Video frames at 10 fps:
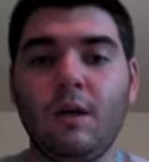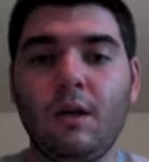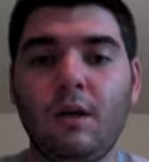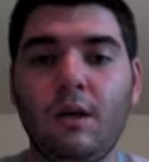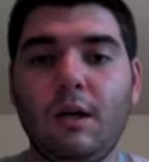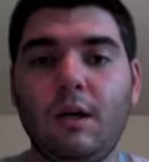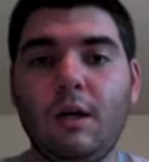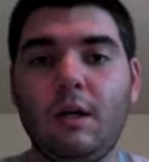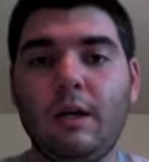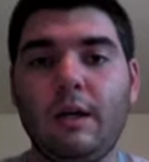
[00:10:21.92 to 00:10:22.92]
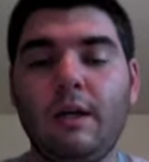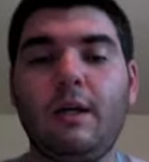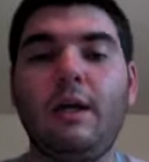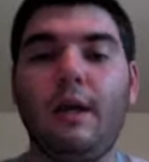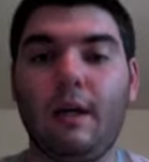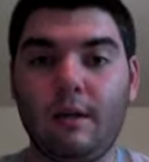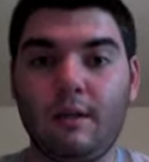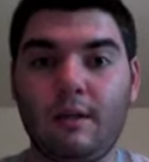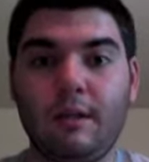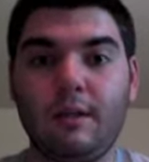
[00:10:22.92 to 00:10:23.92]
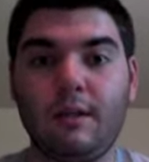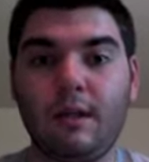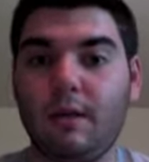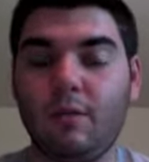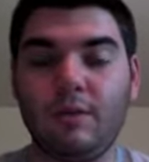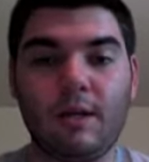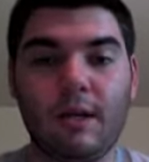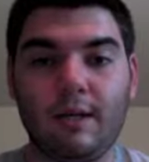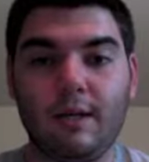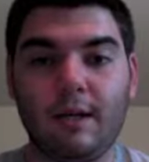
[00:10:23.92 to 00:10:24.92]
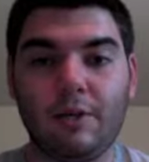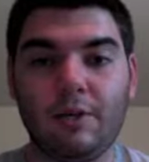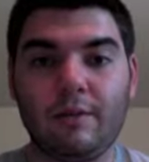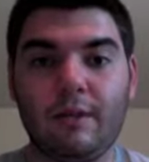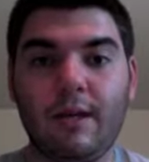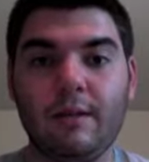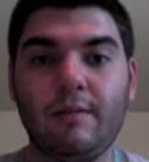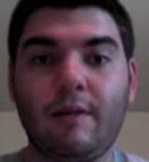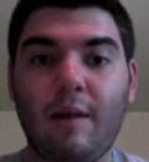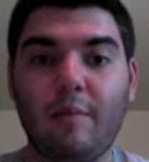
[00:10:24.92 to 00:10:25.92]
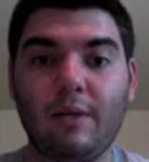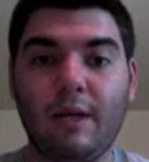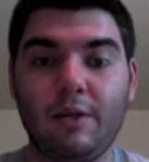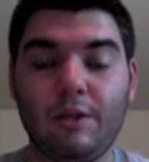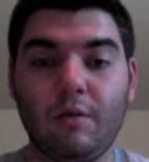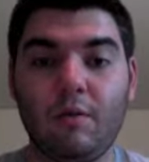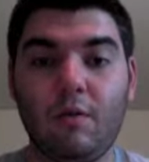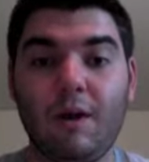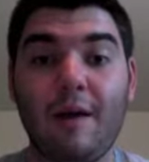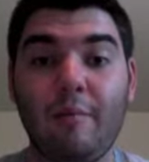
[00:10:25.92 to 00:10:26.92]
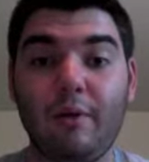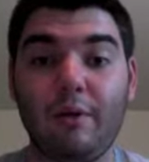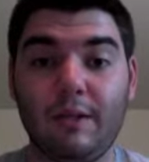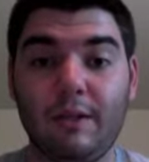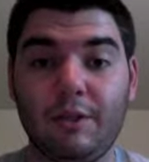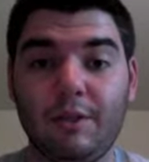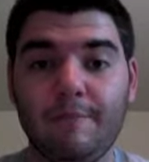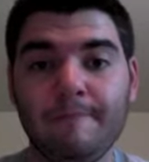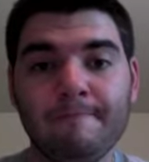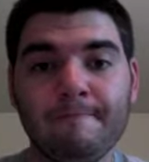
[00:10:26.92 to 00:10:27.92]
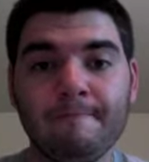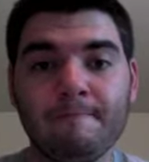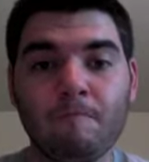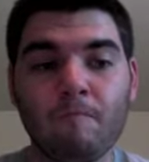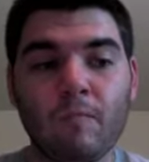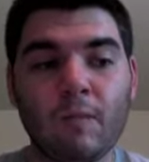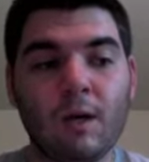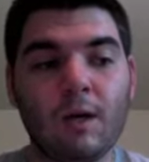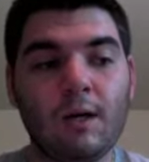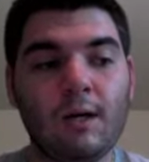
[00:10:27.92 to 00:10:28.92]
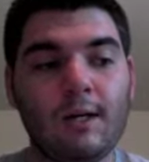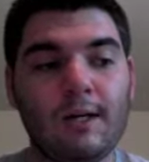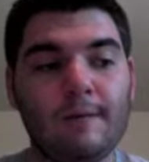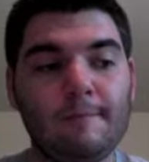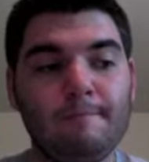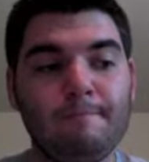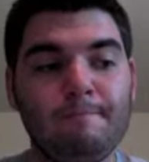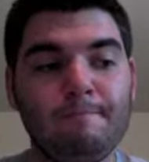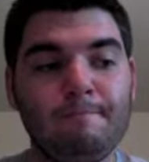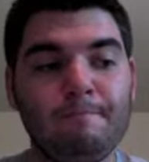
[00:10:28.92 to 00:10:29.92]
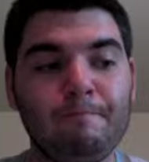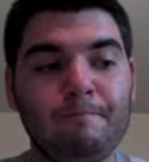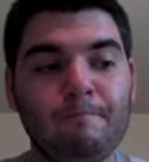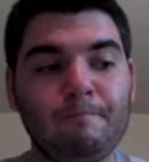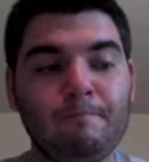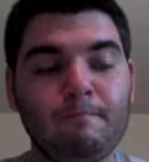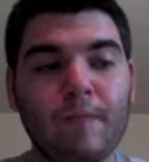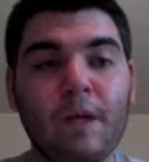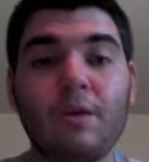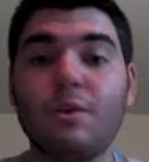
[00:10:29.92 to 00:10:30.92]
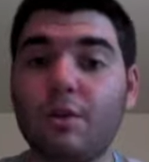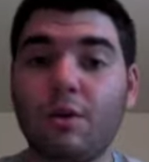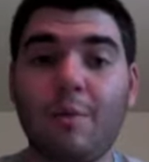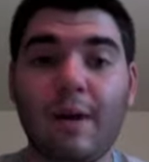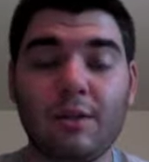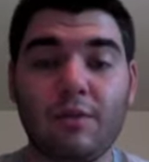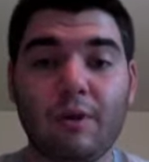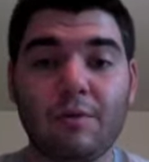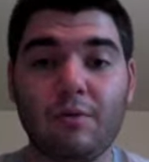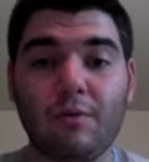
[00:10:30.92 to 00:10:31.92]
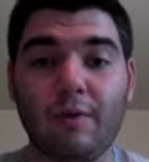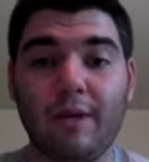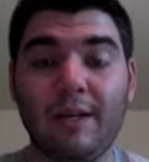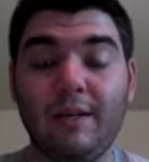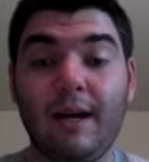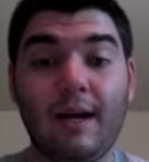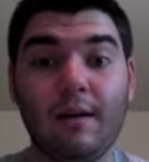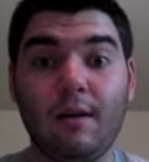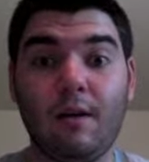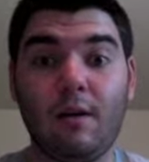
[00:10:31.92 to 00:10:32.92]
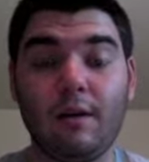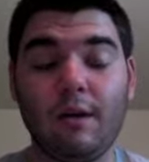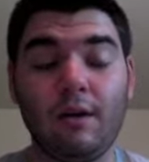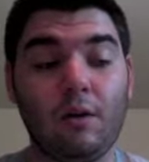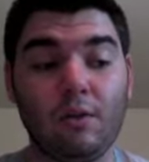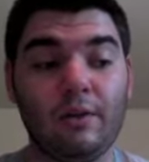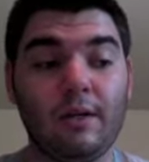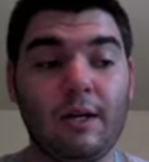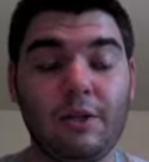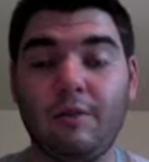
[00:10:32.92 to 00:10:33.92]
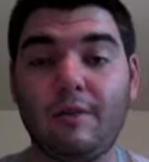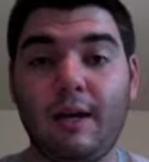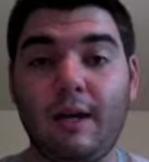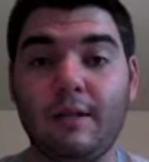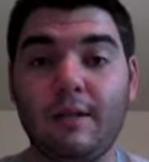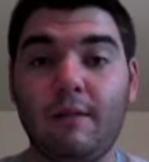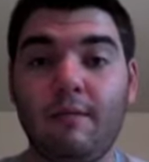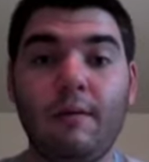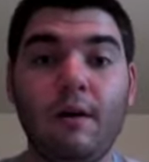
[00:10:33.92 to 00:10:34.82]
and did not show signs of hypertension or hypertension. And just to go back to the respiratory rate, he also did not show signs of